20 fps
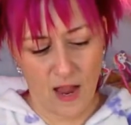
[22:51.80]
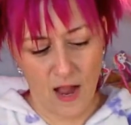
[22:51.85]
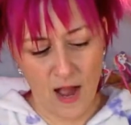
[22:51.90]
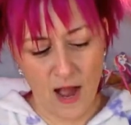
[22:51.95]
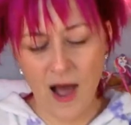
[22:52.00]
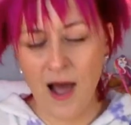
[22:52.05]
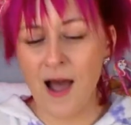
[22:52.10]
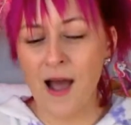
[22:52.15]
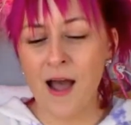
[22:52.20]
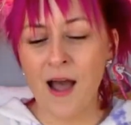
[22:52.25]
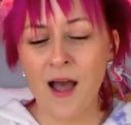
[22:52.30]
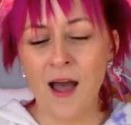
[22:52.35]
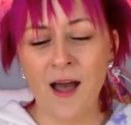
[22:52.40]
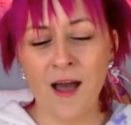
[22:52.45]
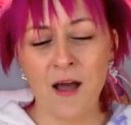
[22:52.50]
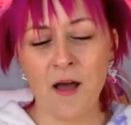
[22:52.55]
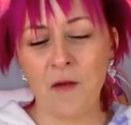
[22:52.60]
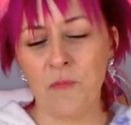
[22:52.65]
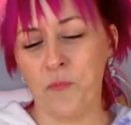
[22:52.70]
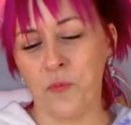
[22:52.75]

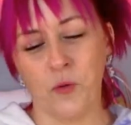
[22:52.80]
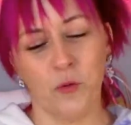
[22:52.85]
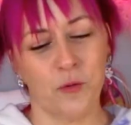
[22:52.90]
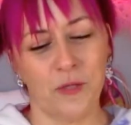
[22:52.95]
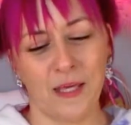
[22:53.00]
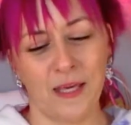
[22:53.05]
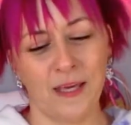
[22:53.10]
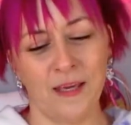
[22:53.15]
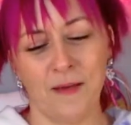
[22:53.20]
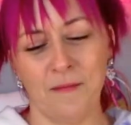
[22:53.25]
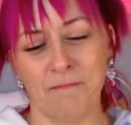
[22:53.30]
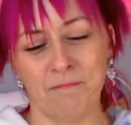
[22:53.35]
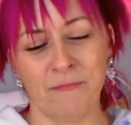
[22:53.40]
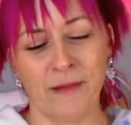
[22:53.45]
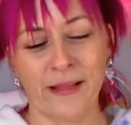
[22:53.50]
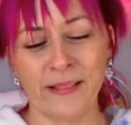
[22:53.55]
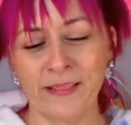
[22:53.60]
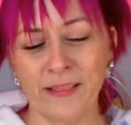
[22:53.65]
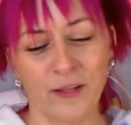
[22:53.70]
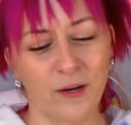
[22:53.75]
Ah, Pookie,
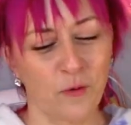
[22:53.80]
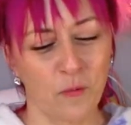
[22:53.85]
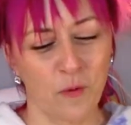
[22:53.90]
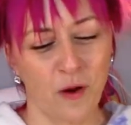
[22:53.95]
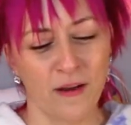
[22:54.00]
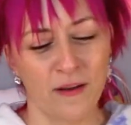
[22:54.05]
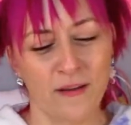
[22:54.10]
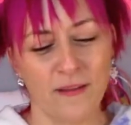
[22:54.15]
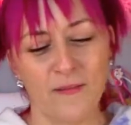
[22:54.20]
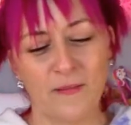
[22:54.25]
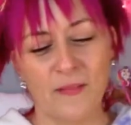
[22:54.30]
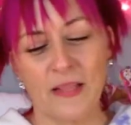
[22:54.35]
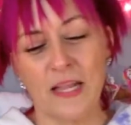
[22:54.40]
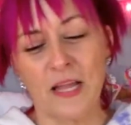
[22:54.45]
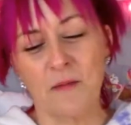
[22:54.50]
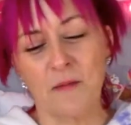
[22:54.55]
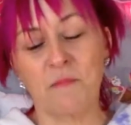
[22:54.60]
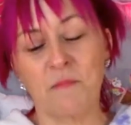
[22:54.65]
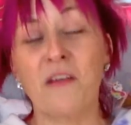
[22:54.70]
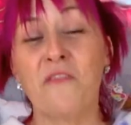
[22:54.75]
my little one,
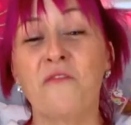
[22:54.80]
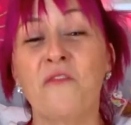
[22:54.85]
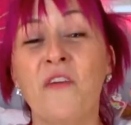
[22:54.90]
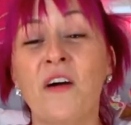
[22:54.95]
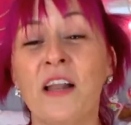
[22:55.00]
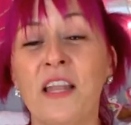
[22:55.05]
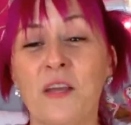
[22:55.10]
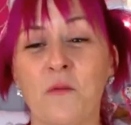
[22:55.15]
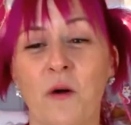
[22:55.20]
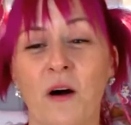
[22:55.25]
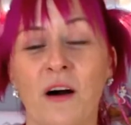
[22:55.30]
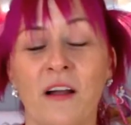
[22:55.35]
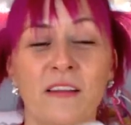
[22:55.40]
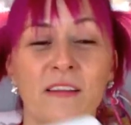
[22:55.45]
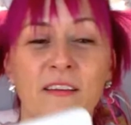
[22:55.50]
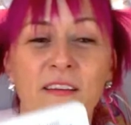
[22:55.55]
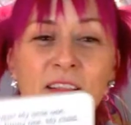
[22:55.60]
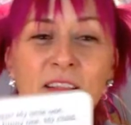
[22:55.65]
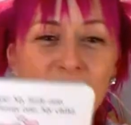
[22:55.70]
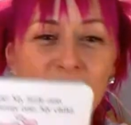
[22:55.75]
my funny one,